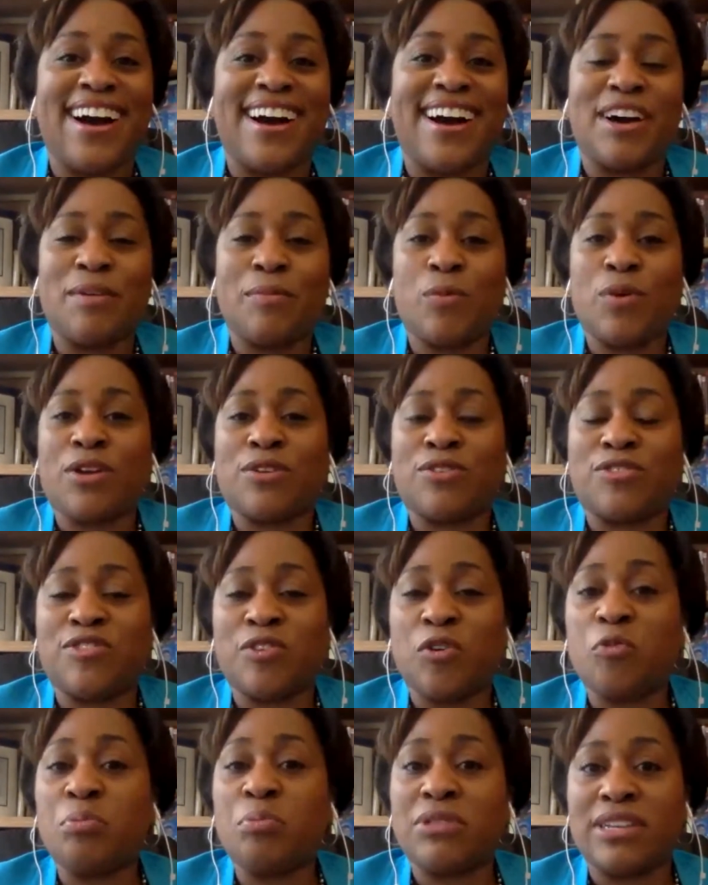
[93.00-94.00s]
We are
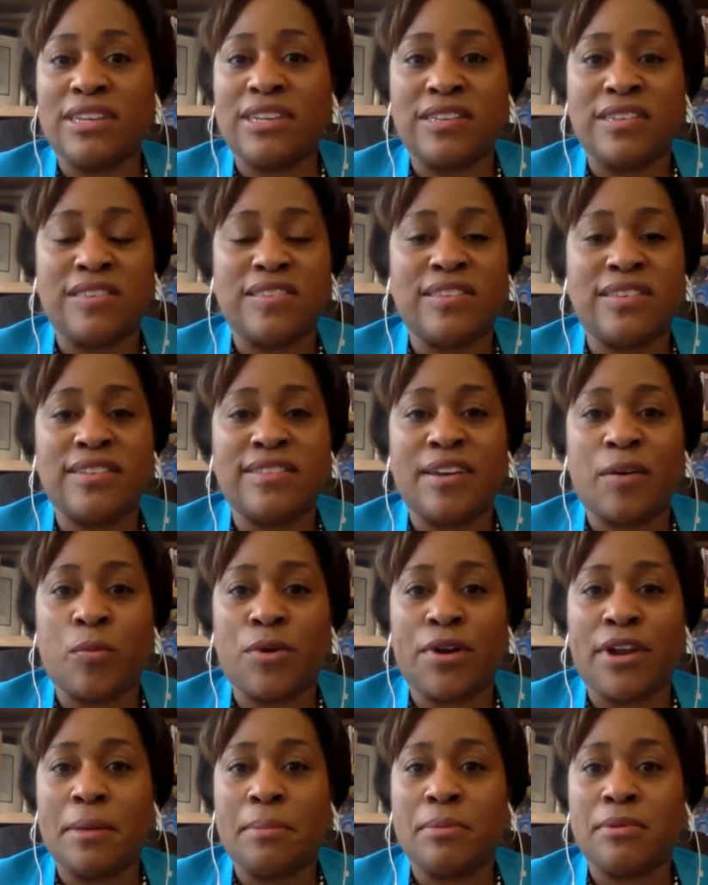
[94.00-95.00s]
so pleased that
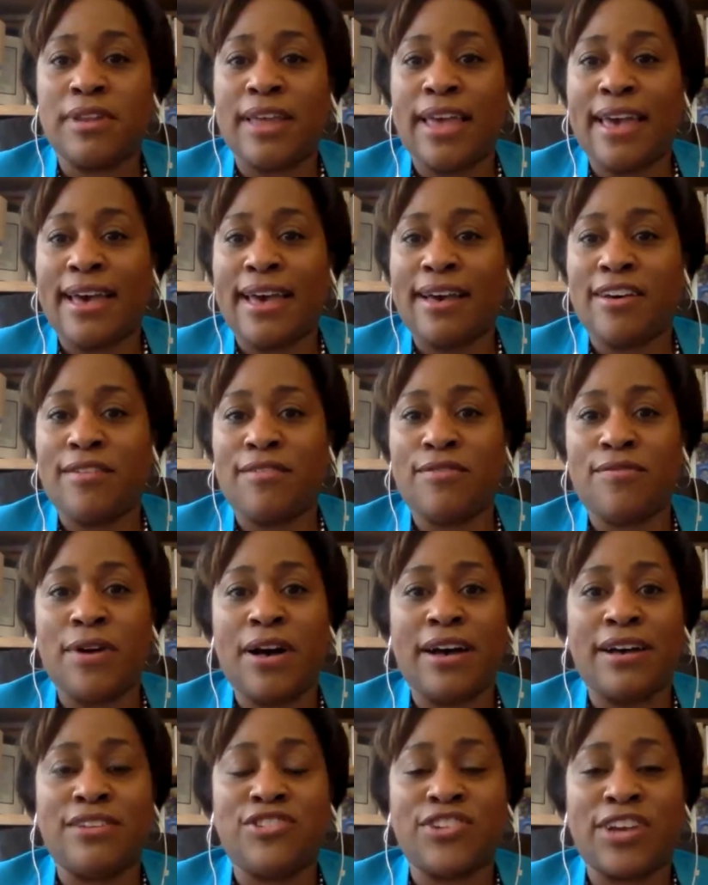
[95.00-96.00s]
we're able to have
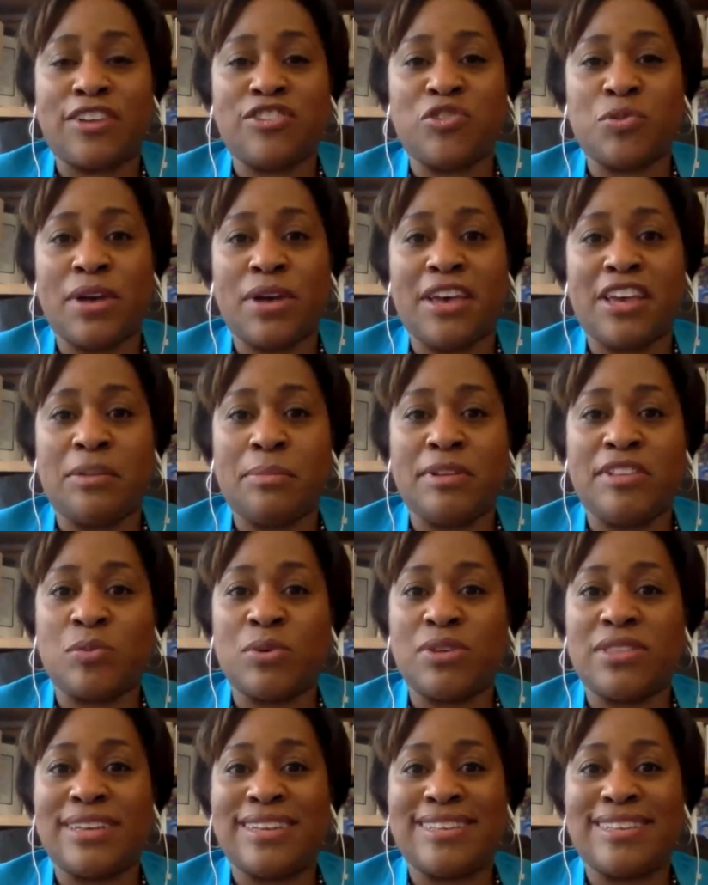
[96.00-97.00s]
Joshua Edmonds
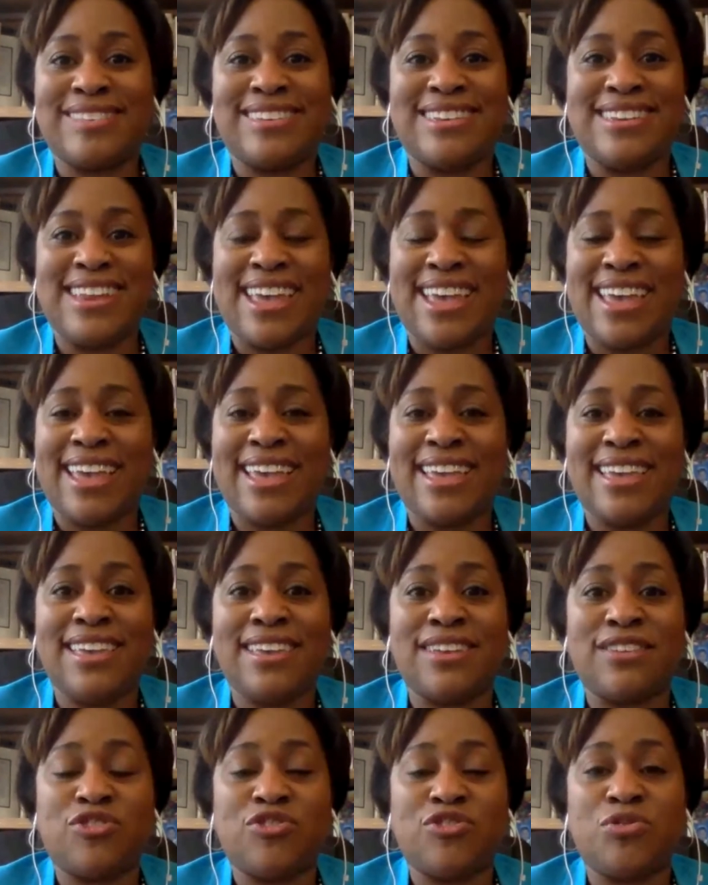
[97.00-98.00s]
with us today.
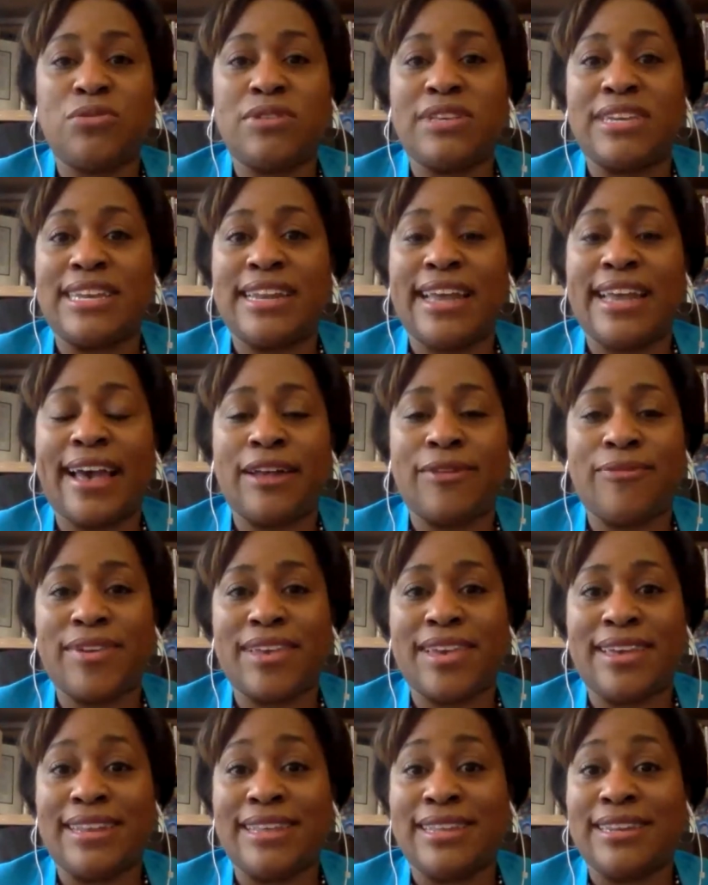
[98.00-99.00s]
He is truly an
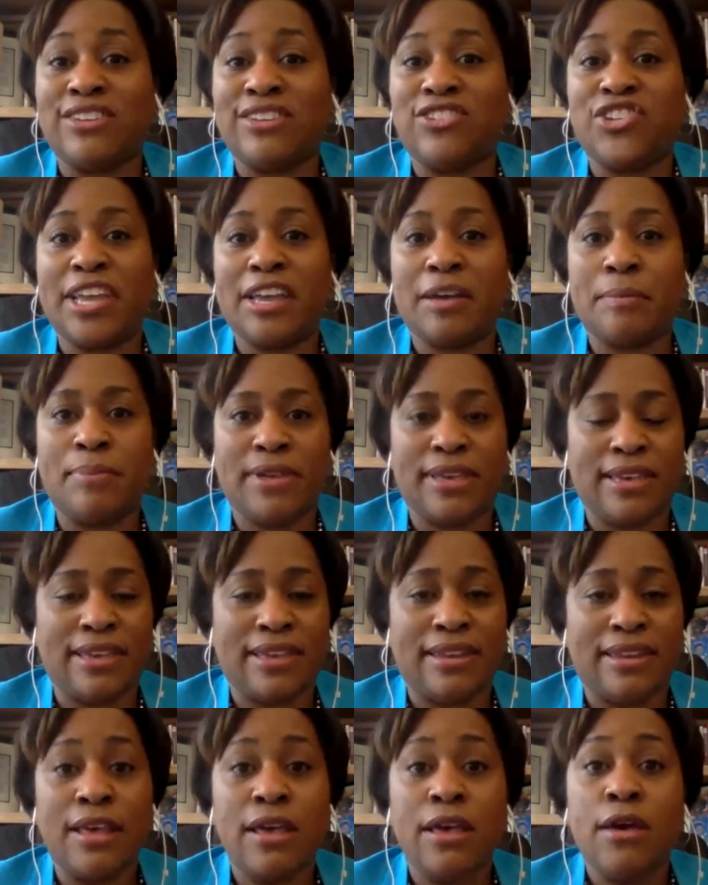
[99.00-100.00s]
advocate and a
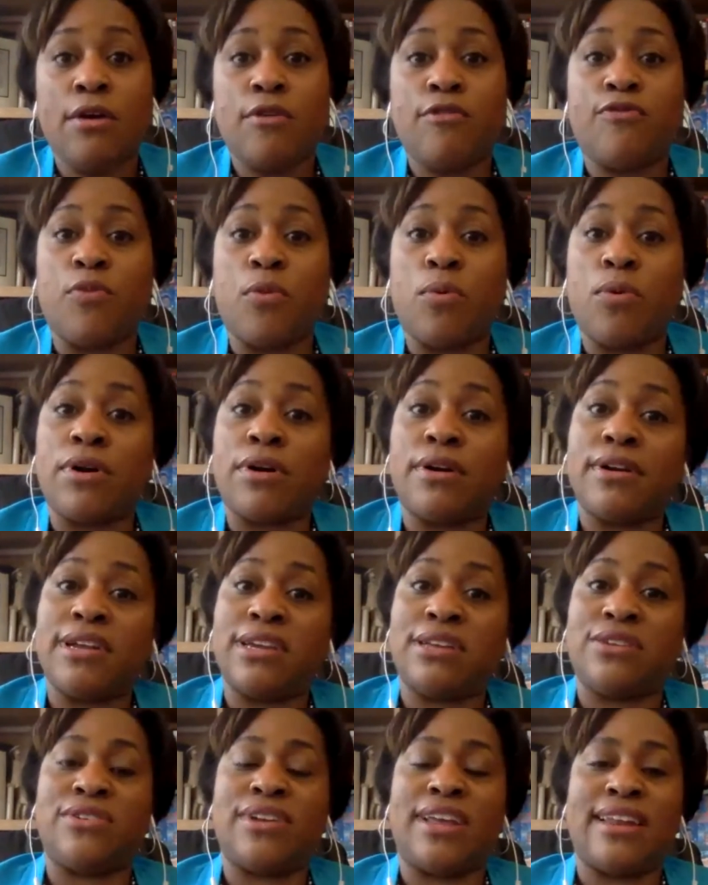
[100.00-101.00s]
champion for
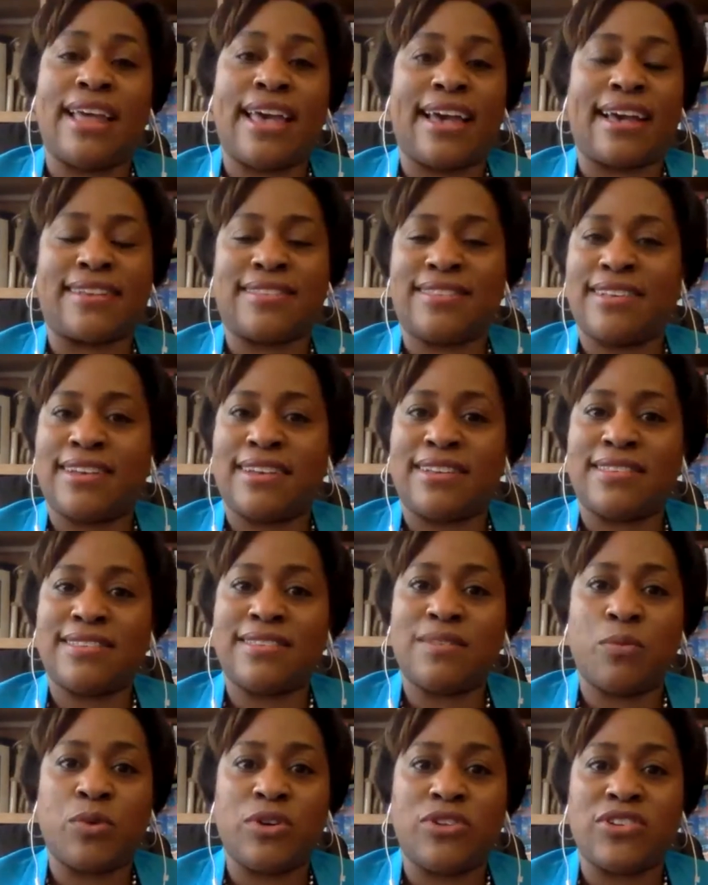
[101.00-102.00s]
internet
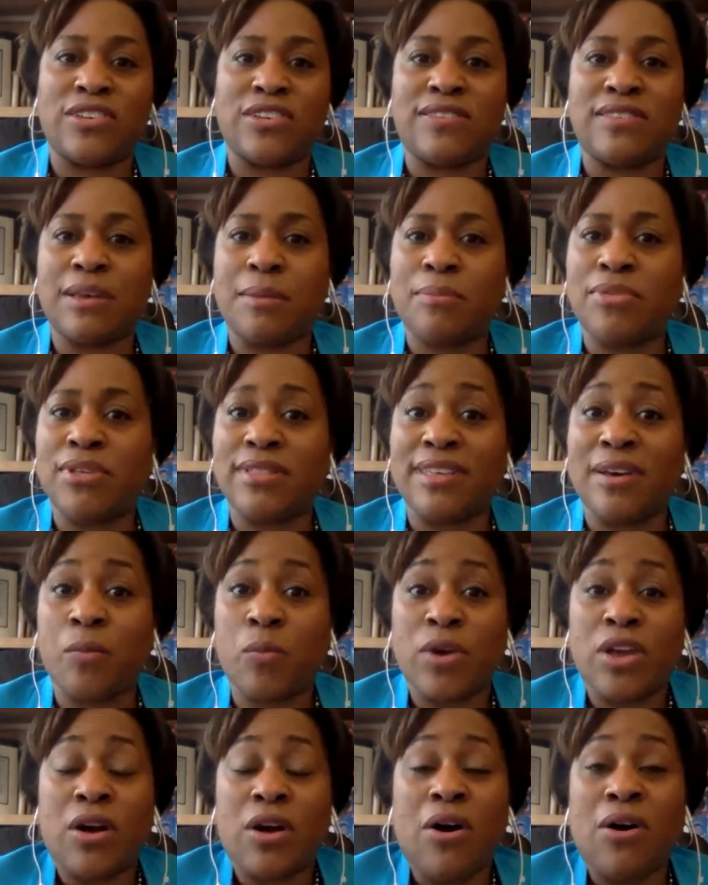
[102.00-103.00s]
access, which is something that
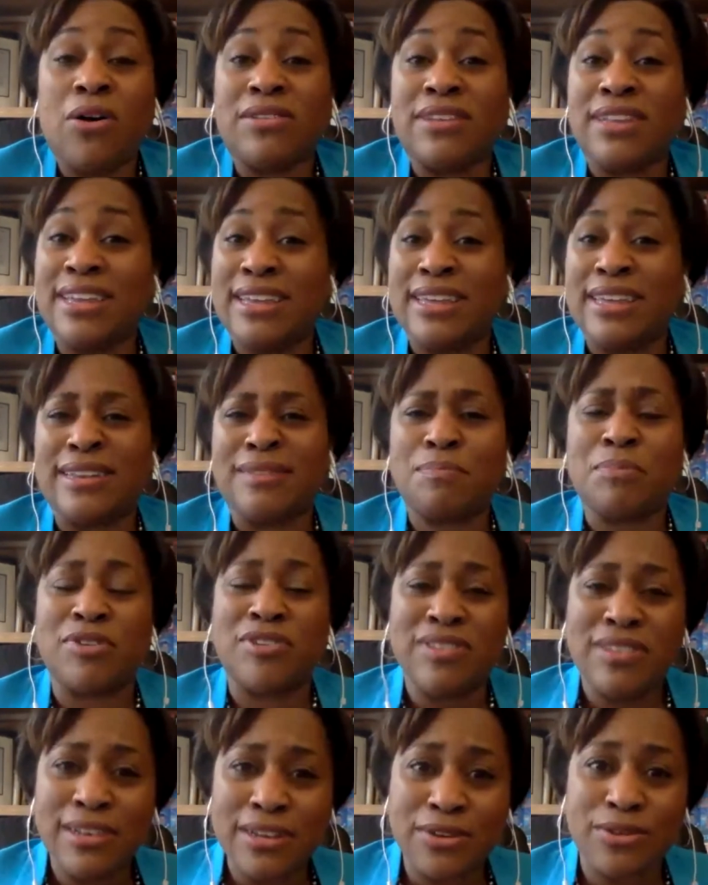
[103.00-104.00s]
we all need,
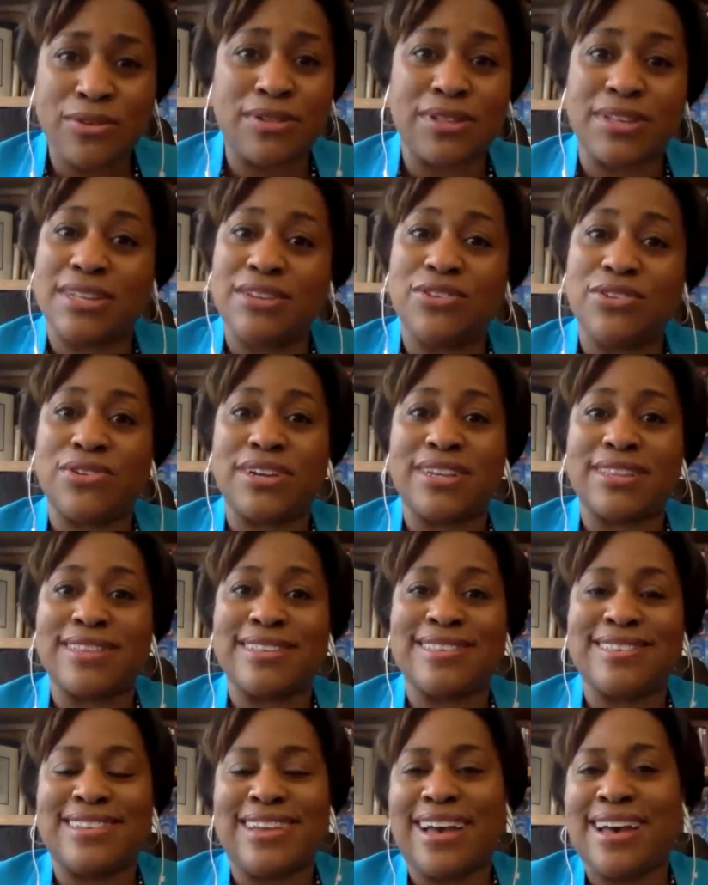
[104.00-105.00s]
particularly during
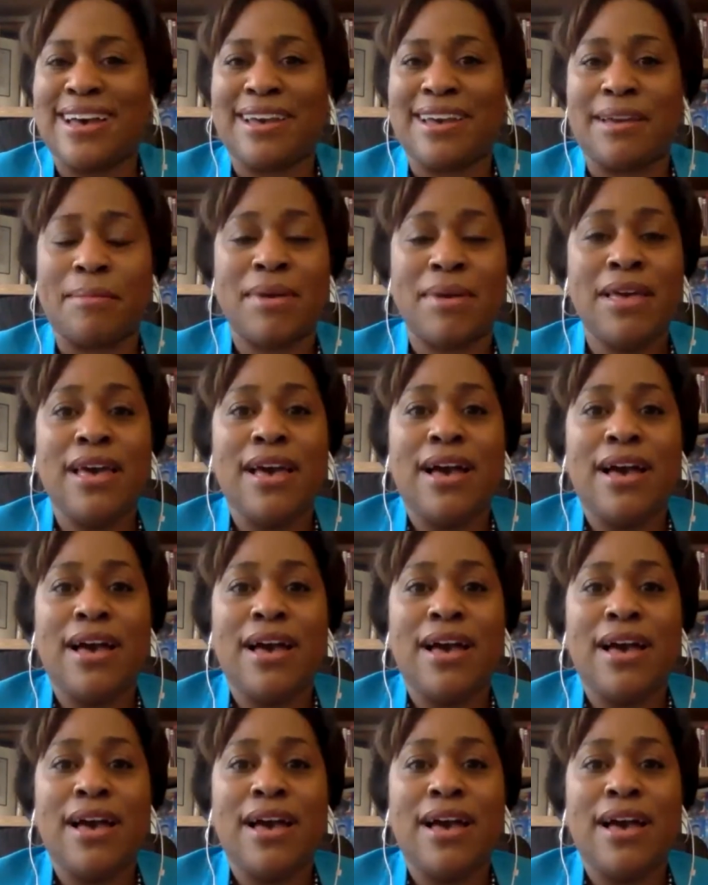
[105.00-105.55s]
this time.